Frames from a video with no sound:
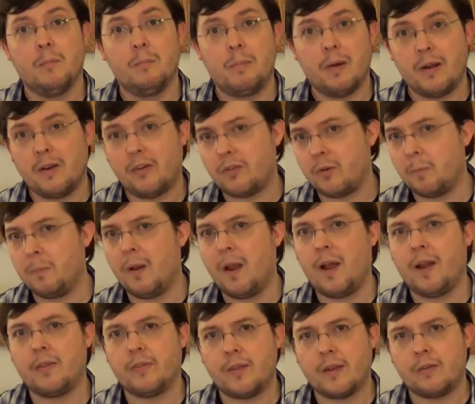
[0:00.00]
but it's a
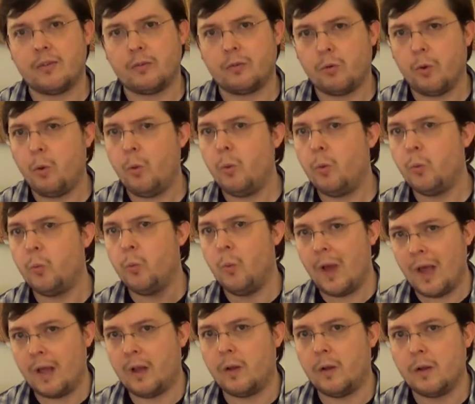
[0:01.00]
plot that's told
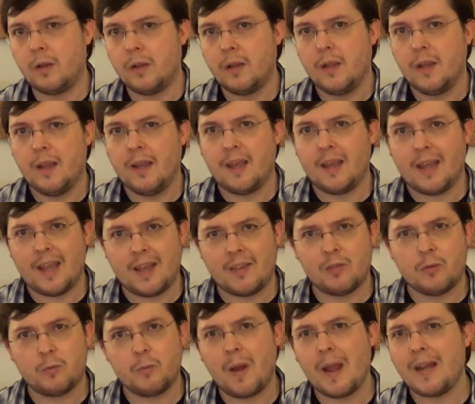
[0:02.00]
well, and
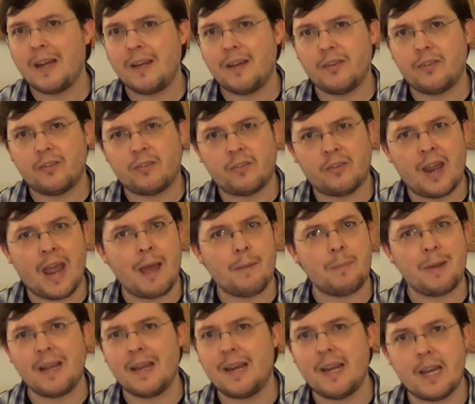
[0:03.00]
the writing is
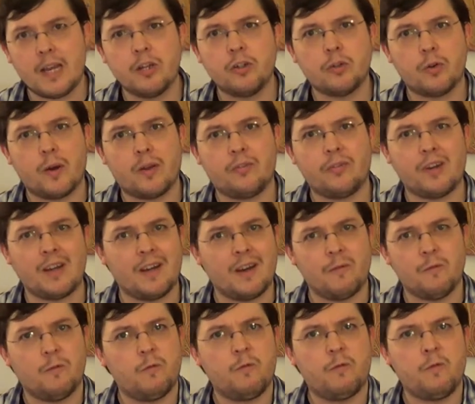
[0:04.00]
snappy and interesting and
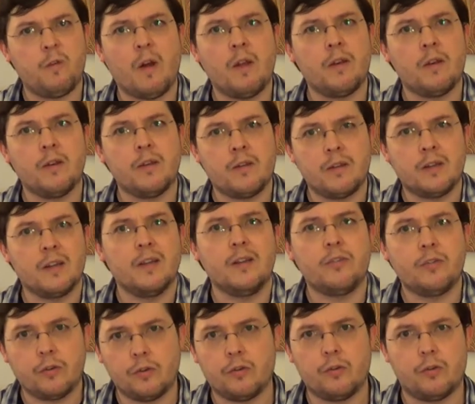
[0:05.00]
fun to
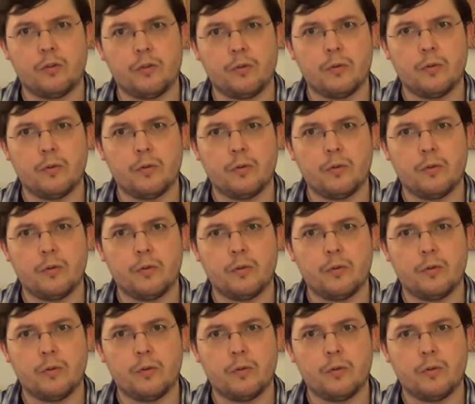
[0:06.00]
listen to.